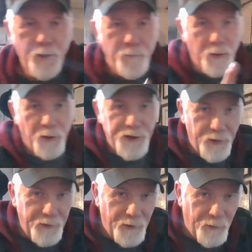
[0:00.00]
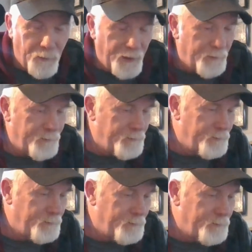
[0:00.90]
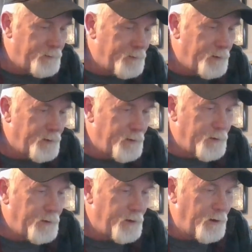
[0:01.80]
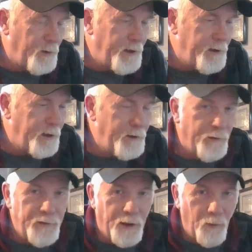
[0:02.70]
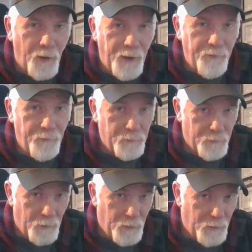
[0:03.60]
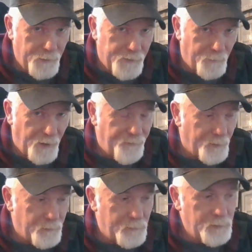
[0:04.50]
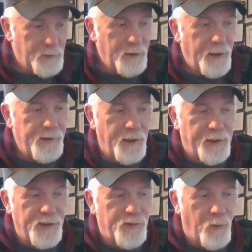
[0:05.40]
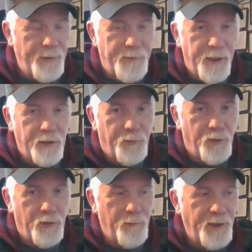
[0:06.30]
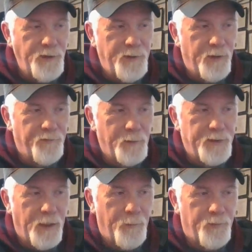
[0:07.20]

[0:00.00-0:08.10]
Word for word: But I want to show you another way. Another way to get in there. The other way, uh, at least on my phone, is I can swipe down and pull a menu down from the top.